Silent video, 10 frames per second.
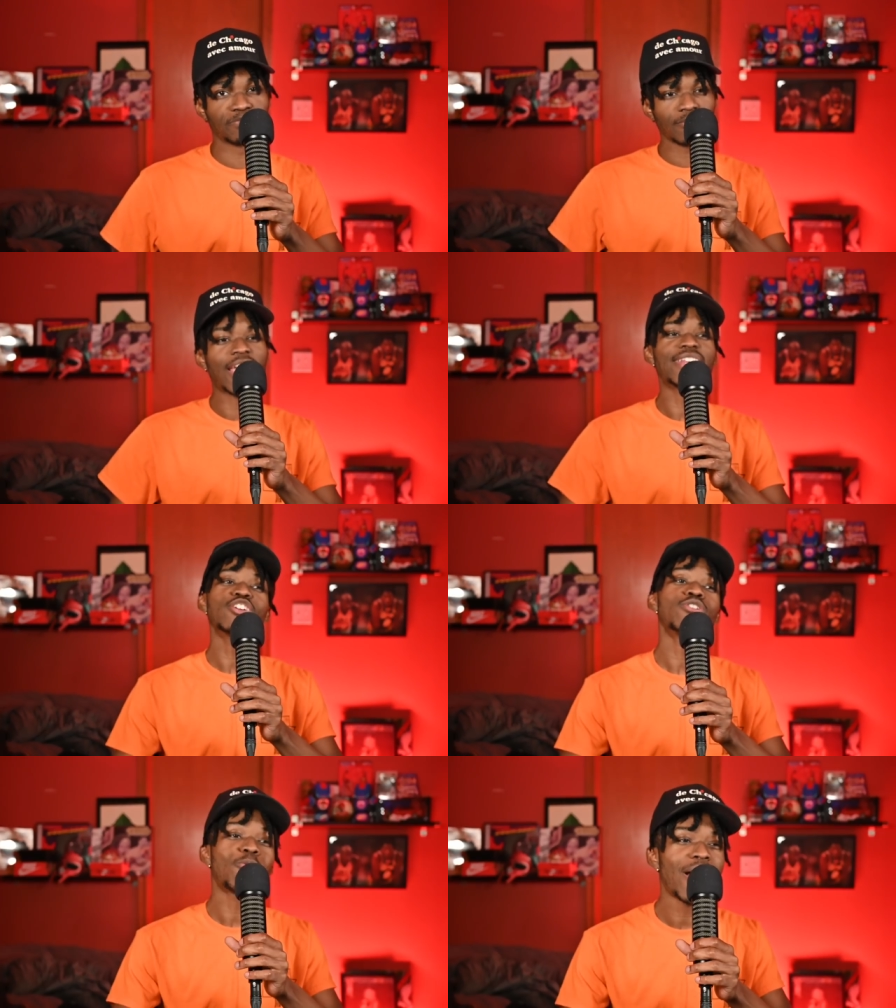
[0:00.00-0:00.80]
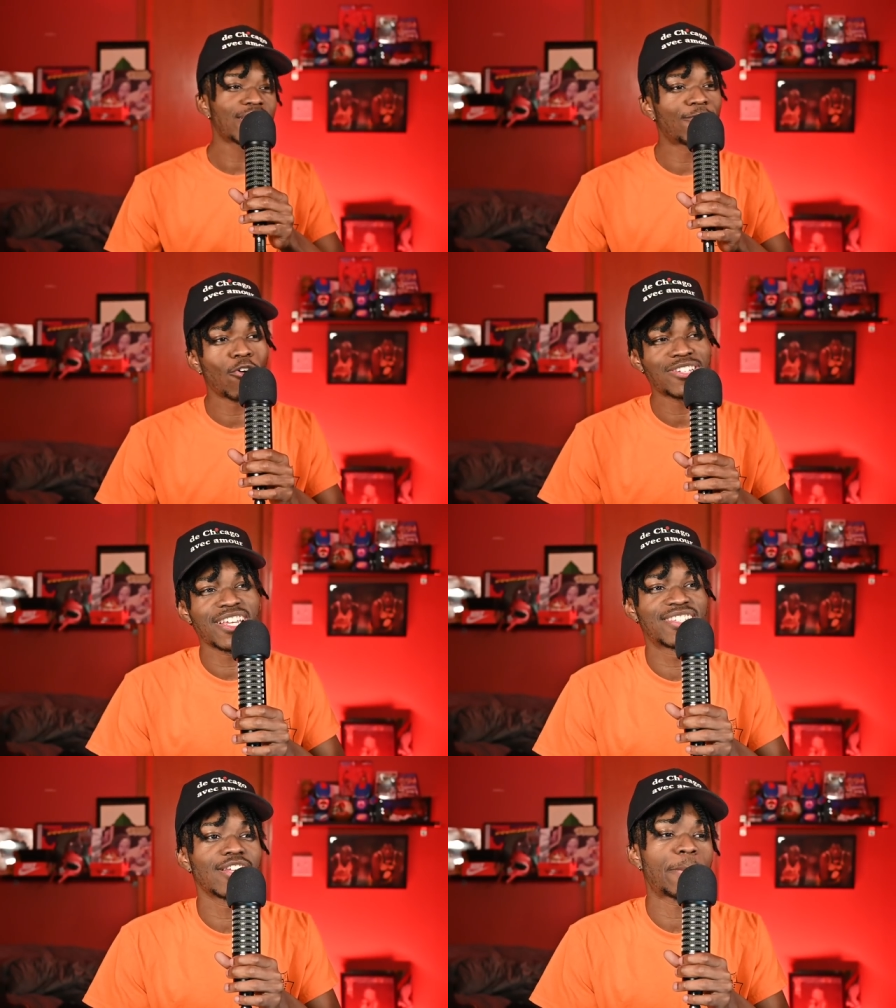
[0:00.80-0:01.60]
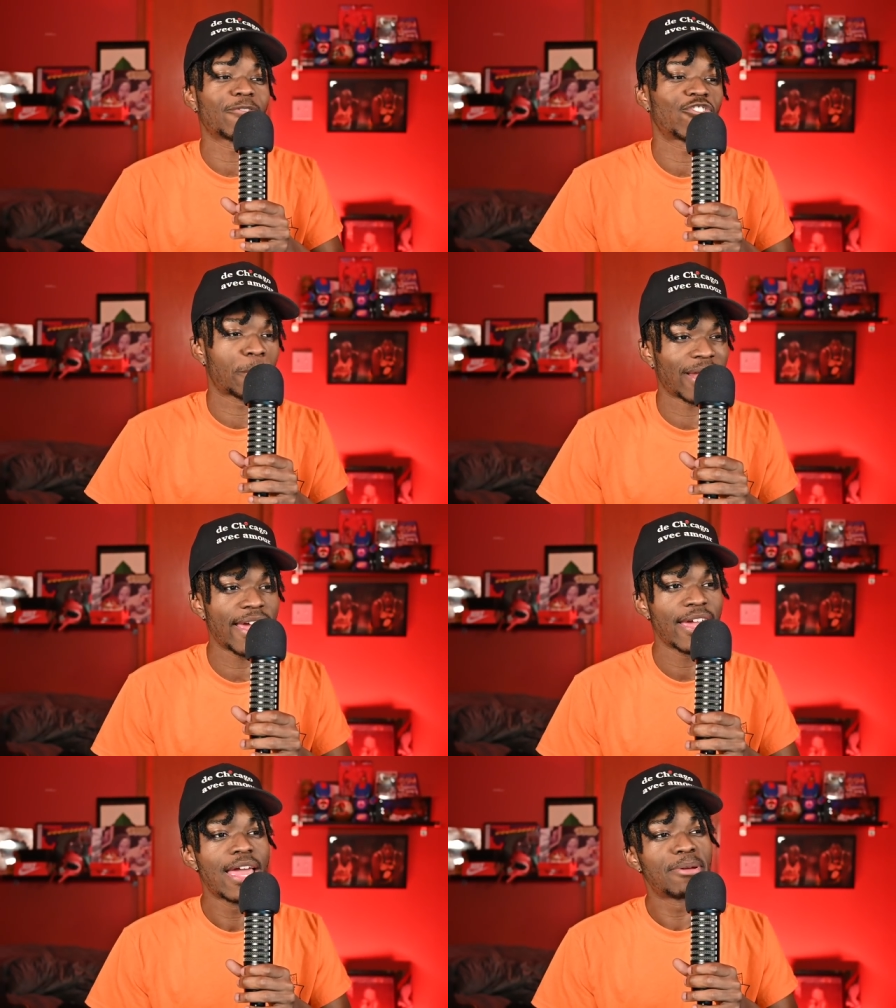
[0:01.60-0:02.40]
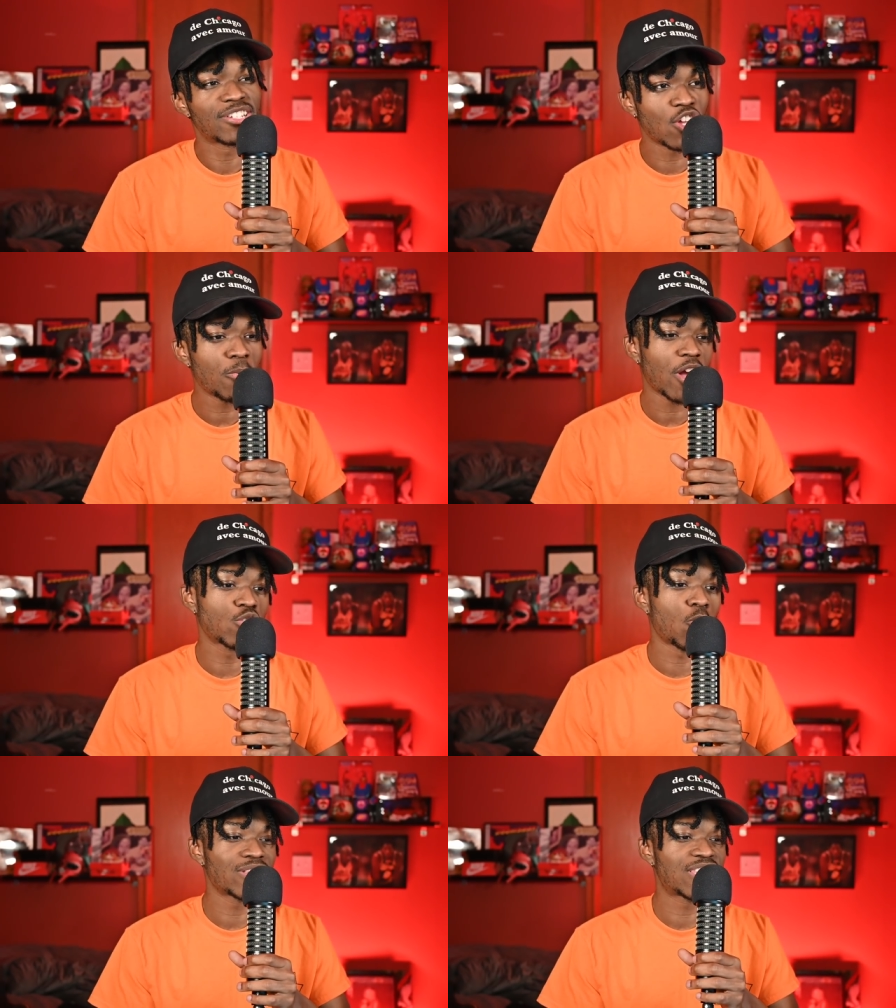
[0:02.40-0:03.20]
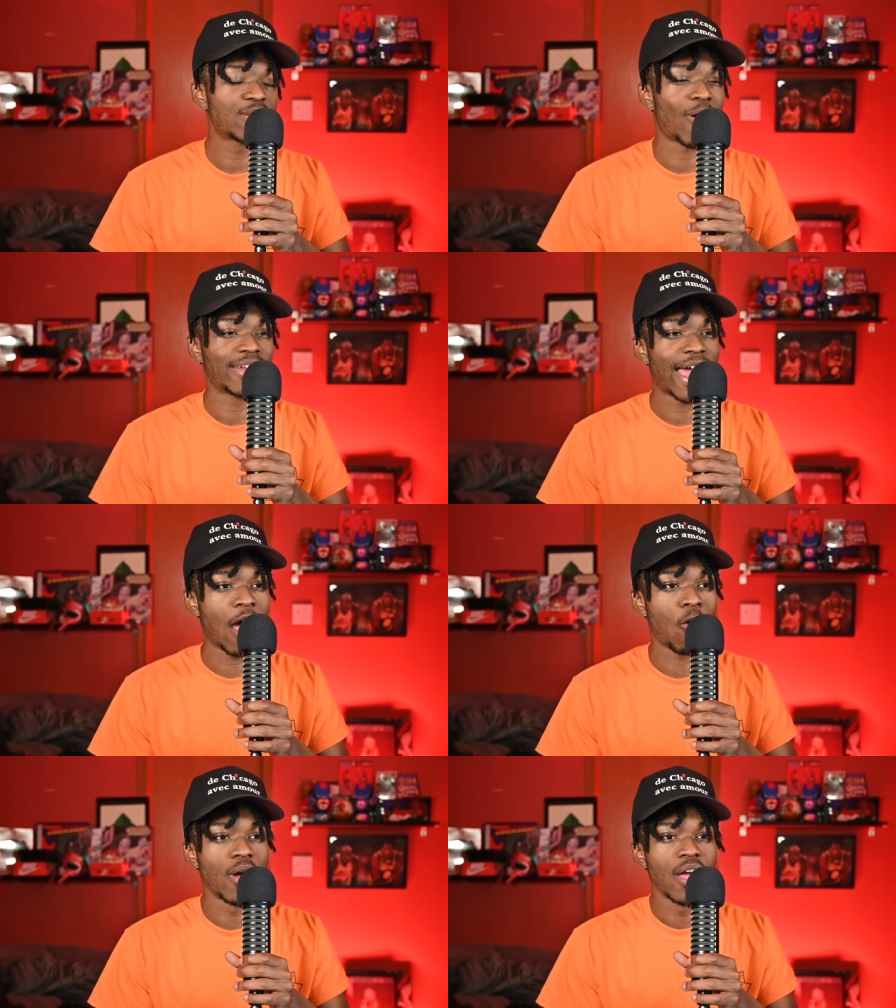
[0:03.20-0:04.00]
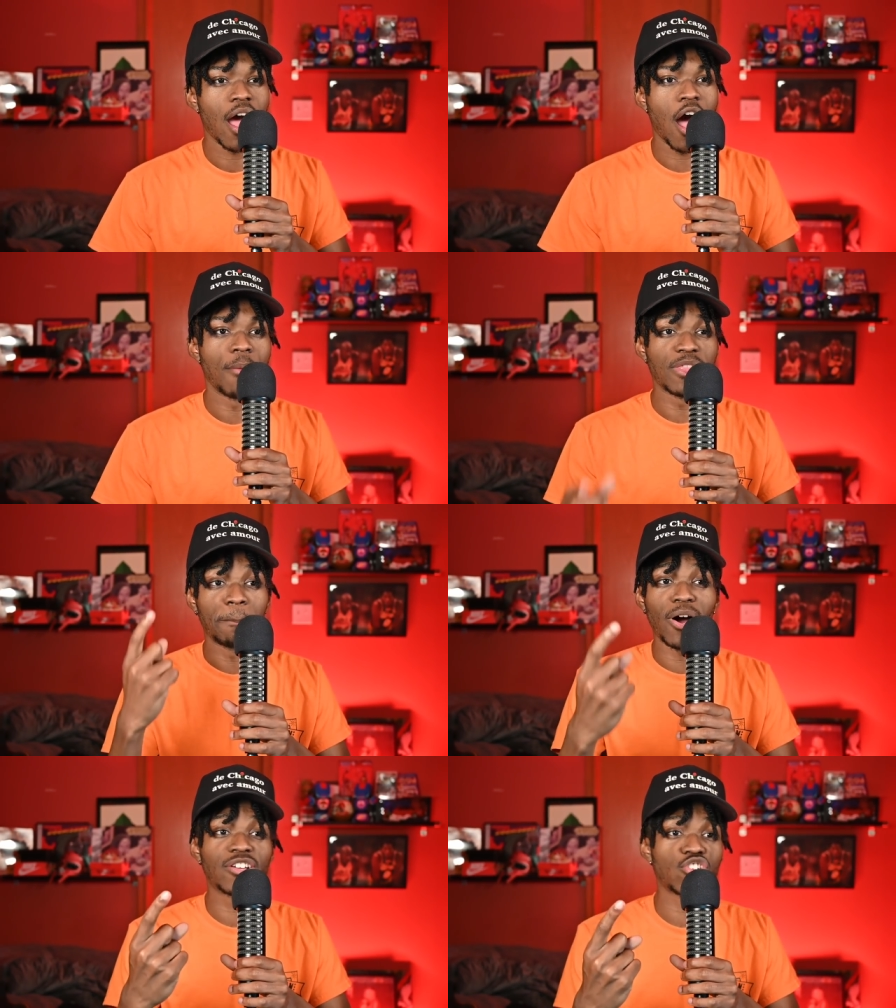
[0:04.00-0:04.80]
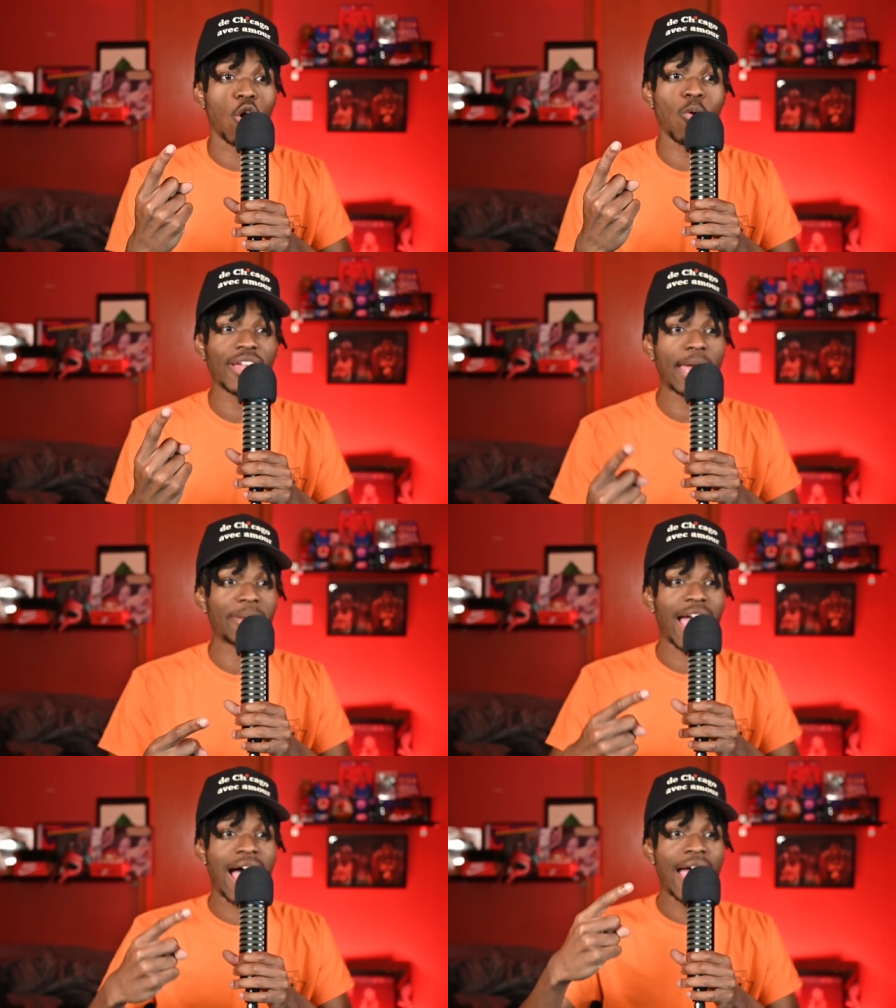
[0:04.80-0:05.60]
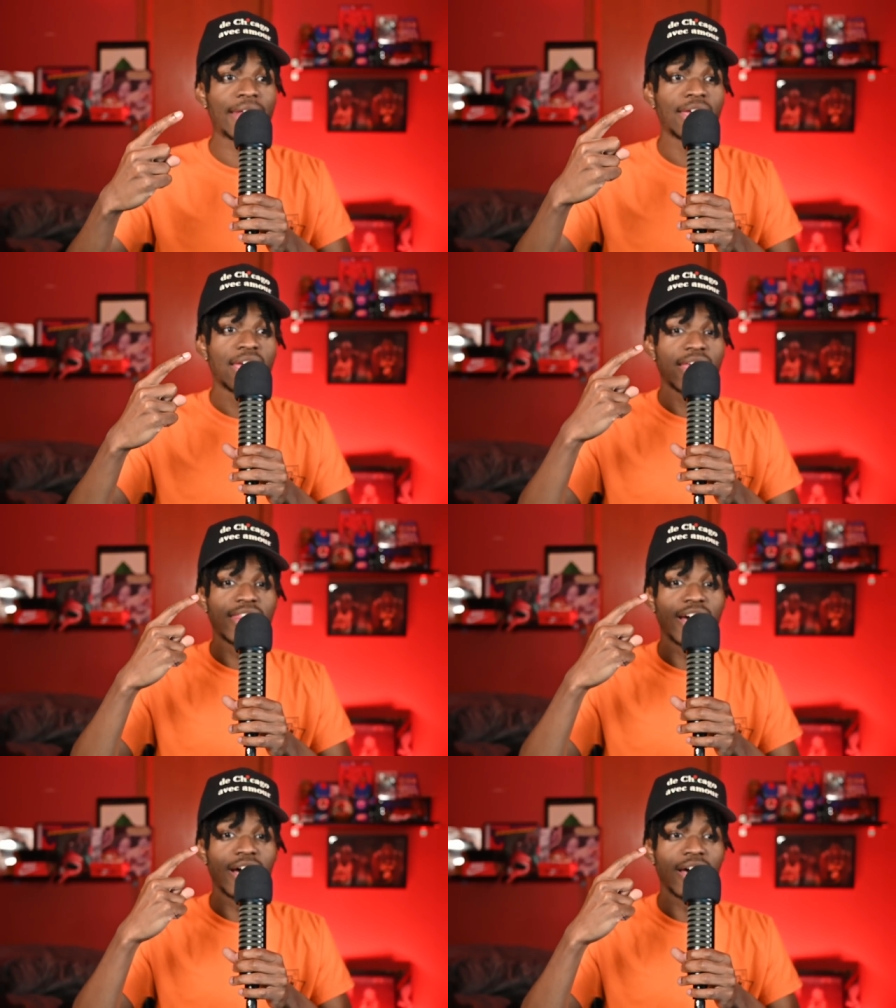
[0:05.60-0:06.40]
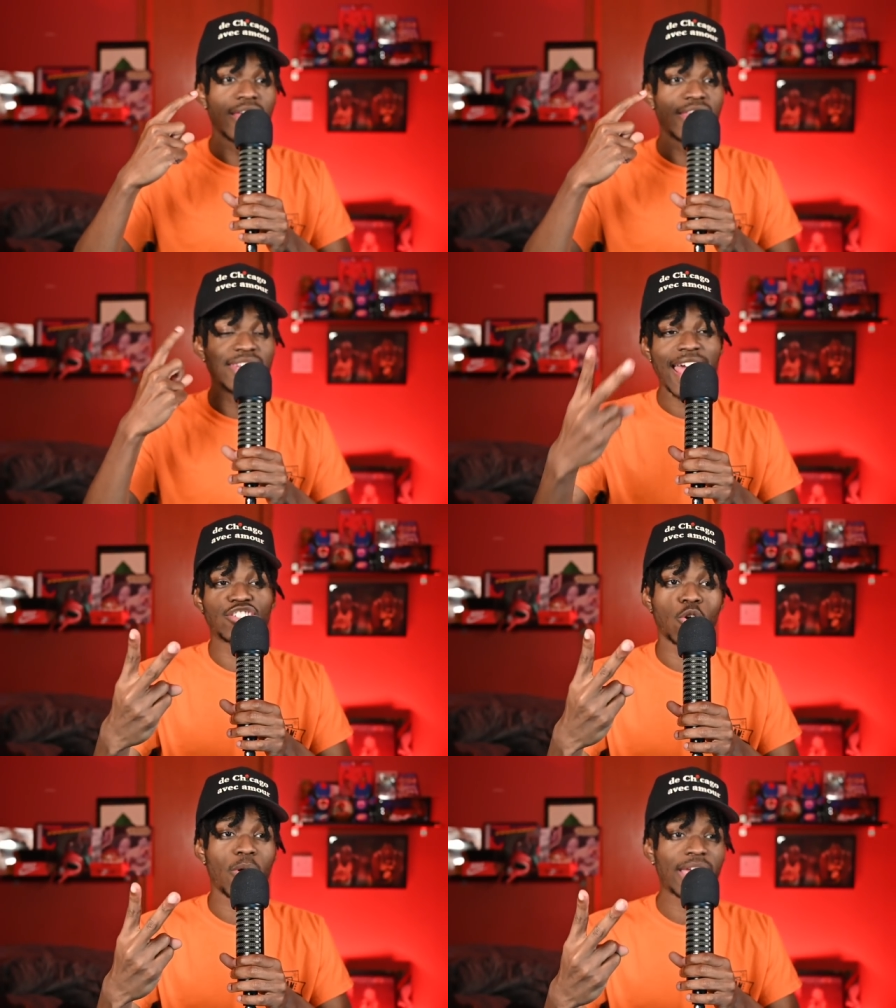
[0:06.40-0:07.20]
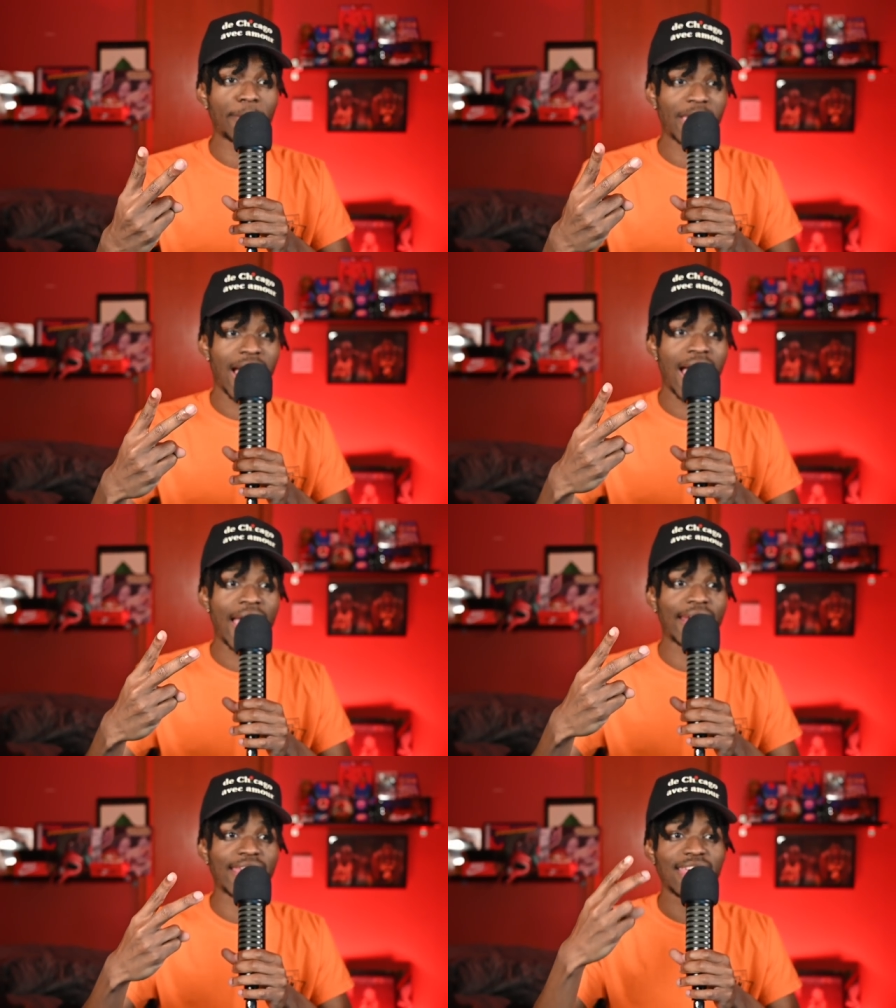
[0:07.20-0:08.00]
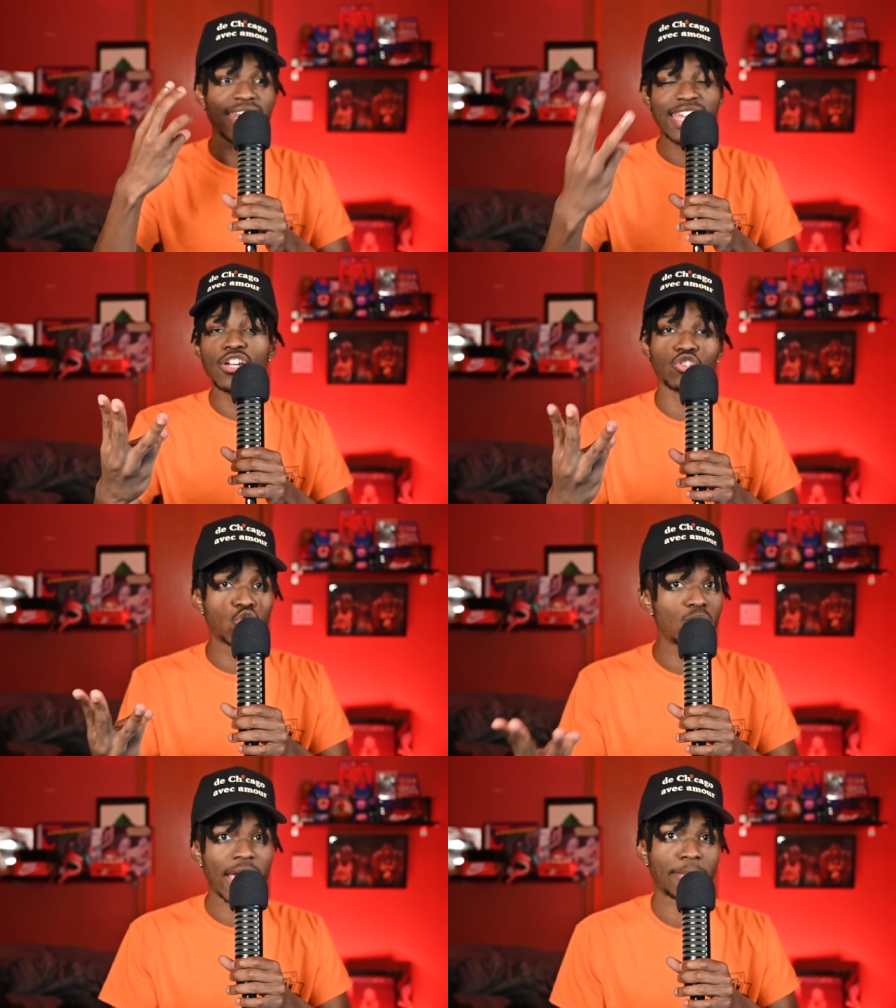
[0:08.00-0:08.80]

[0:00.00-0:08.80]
And you know what? The four seed is still up for play because though we are the one seed right now, um, the Bucks are one game behind, the the Nets are one game behind, and then the Heat are two game